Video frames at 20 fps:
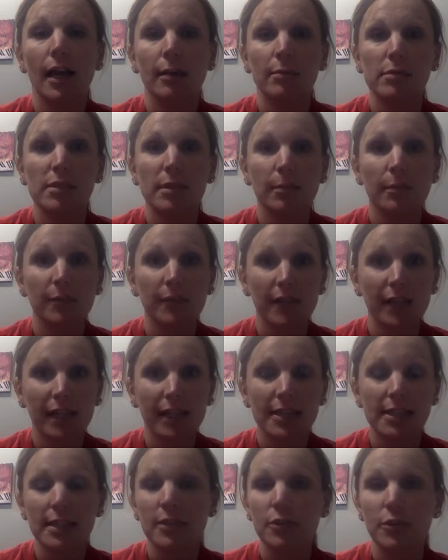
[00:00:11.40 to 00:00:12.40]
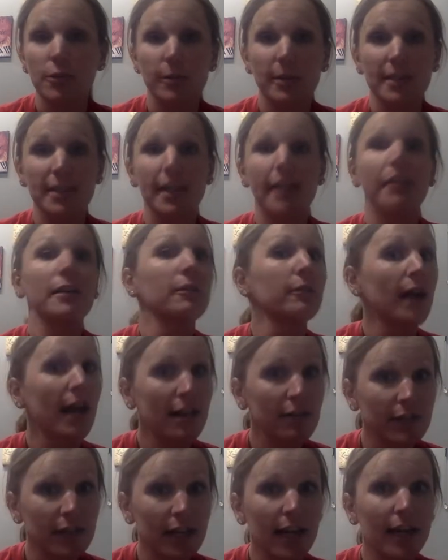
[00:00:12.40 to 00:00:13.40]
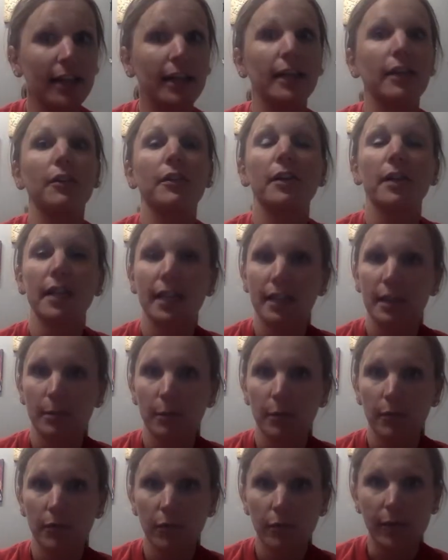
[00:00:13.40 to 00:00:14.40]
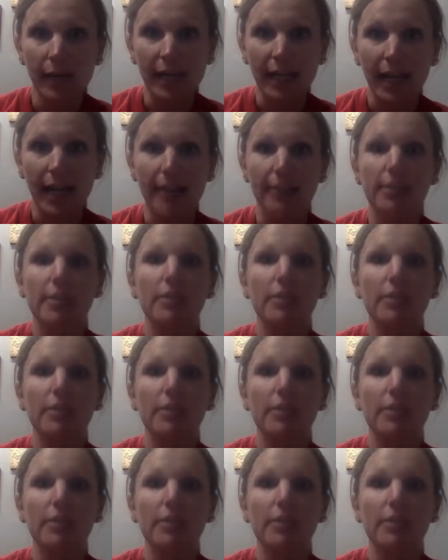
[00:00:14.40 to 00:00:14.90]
some of the kids' instruments hadn't arrived yet, and I know they're getting them over the weekend.